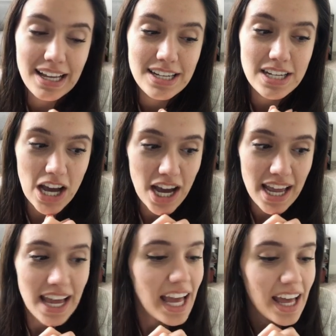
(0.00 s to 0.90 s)
not
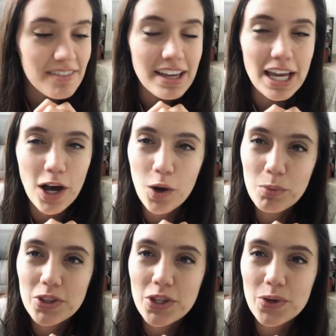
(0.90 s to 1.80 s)
have hit home
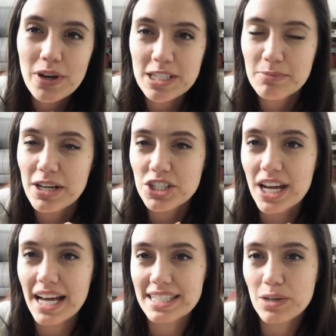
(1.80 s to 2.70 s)
with you as much
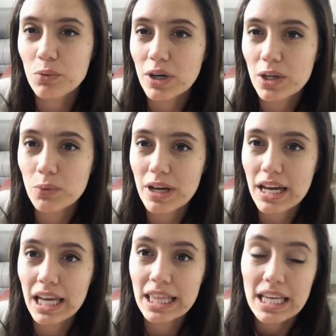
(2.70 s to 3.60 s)
as it would
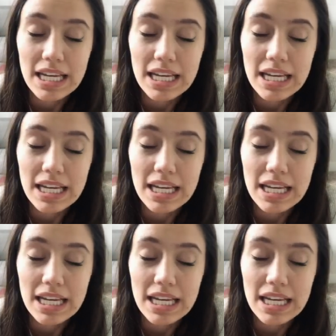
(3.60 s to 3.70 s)
with